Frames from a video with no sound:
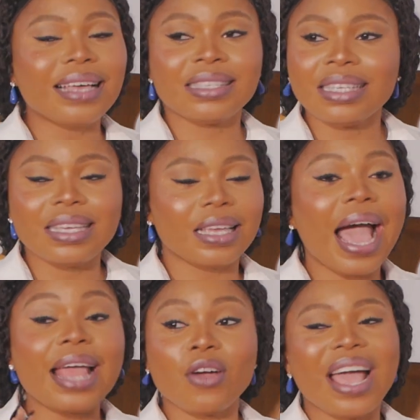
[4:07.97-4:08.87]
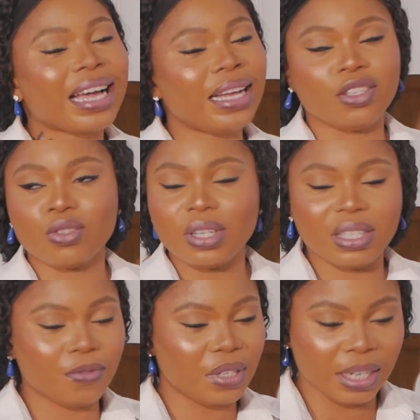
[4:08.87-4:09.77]
See, your ICAN is
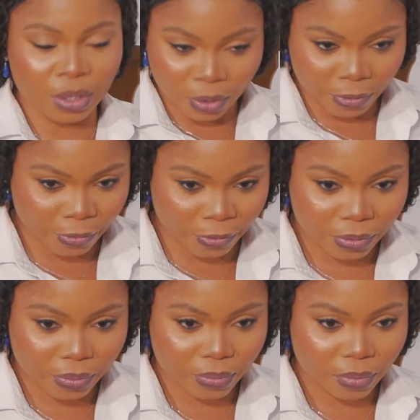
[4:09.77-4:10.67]
not even enough.